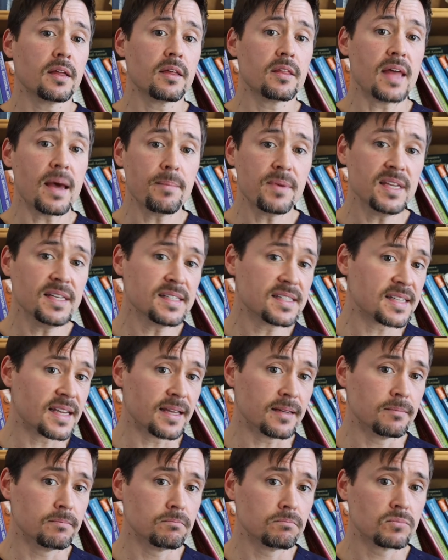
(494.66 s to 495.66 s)
That being
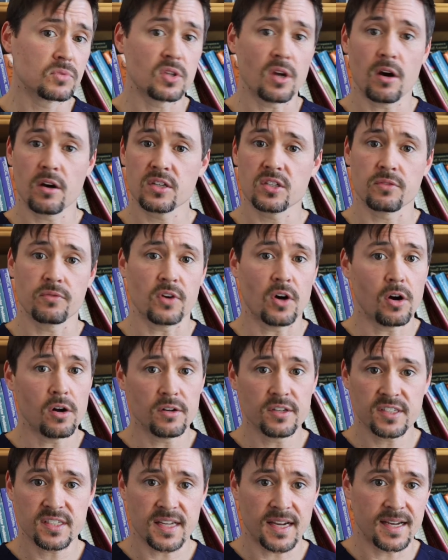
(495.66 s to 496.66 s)
said, dogs of
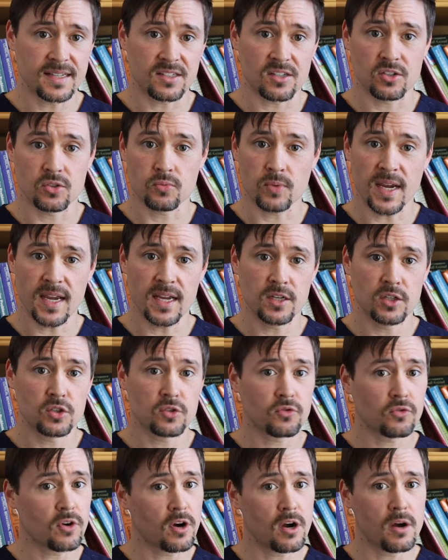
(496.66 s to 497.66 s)
all sizes range
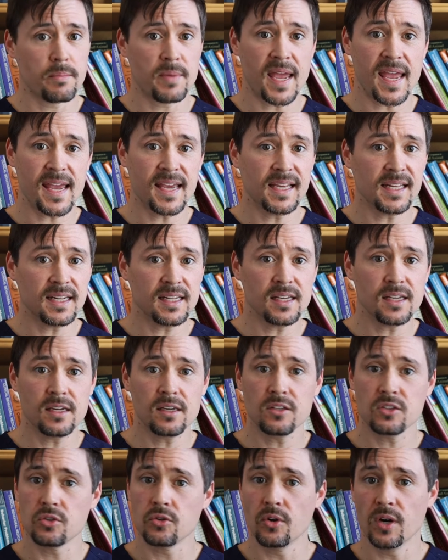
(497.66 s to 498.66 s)
from
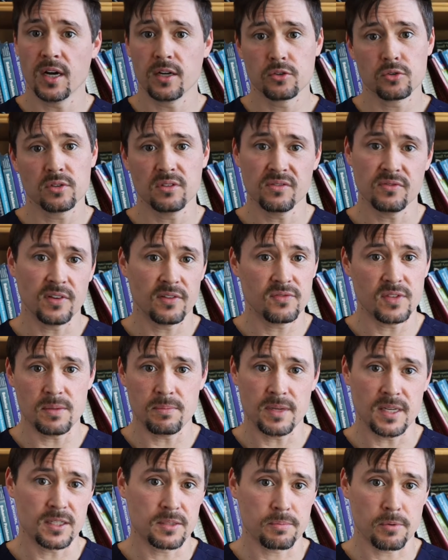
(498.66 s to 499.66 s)
80 to 150
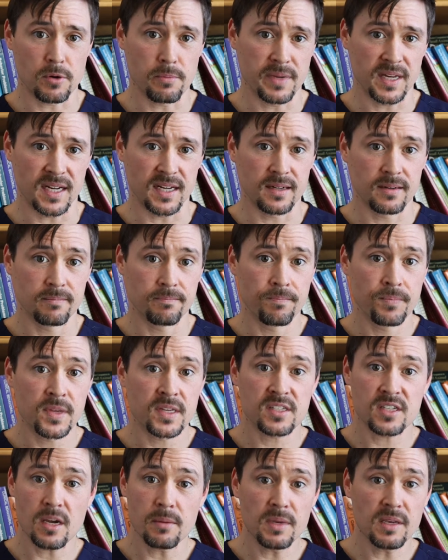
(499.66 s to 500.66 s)
beats per minute.
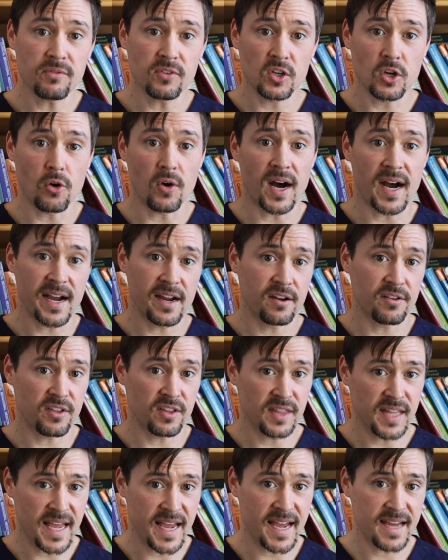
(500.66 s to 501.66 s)
Some even go higher
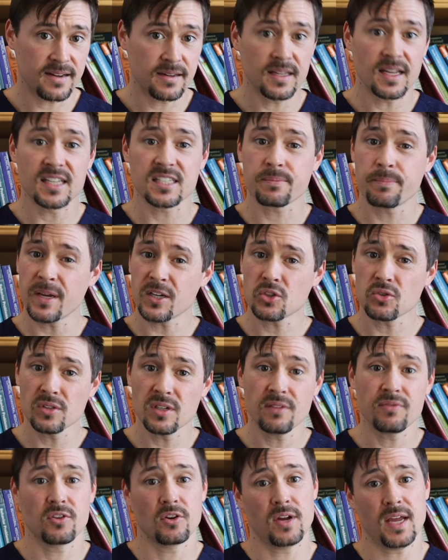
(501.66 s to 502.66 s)
than that, especially
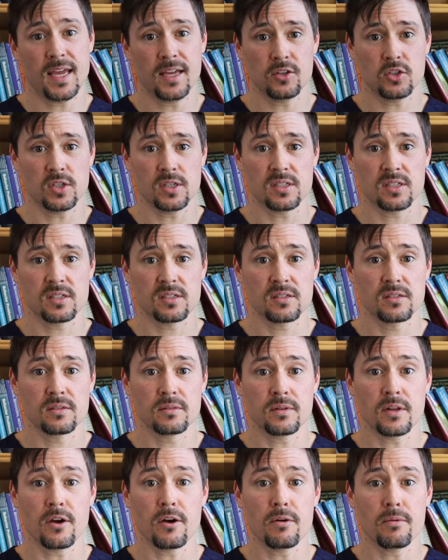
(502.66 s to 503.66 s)
if they're anxious.
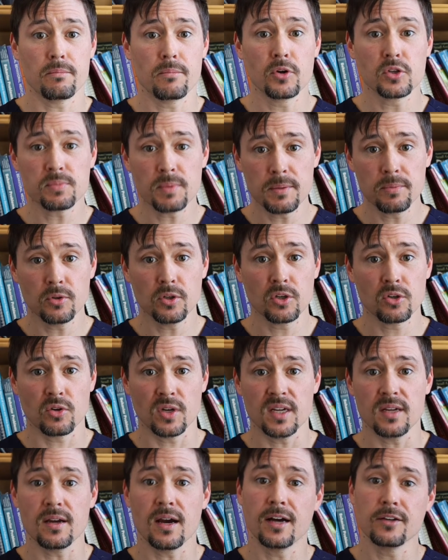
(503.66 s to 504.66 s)
Now, most people
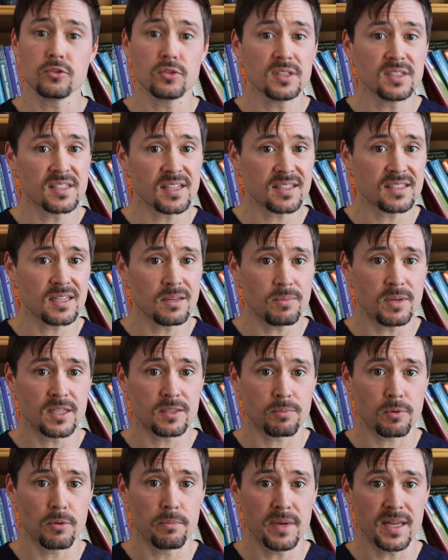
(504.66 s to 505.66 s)
agree 160 beats
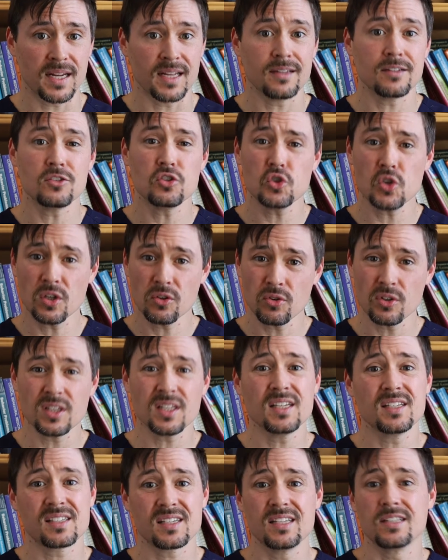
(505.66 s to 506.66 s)
per minute
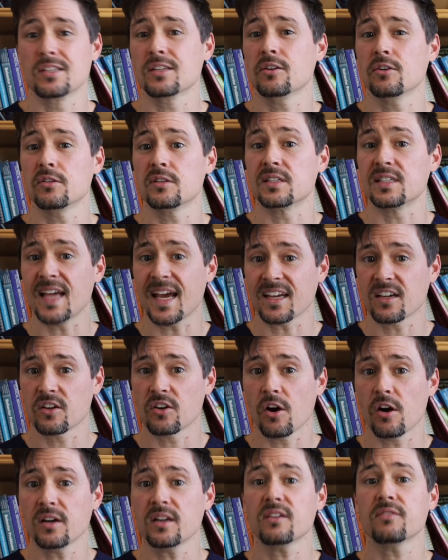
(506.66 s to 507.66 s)
generally is considered
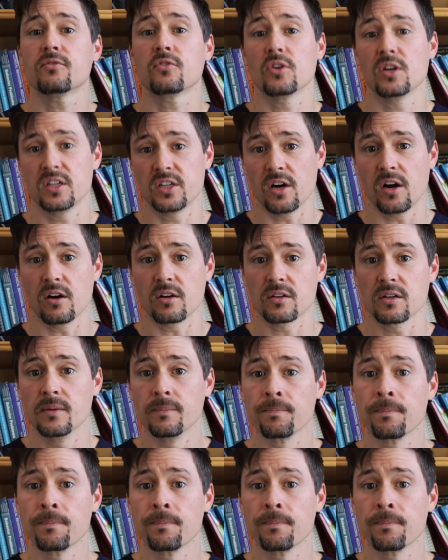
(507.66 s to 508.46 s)
tachycardic for a dog.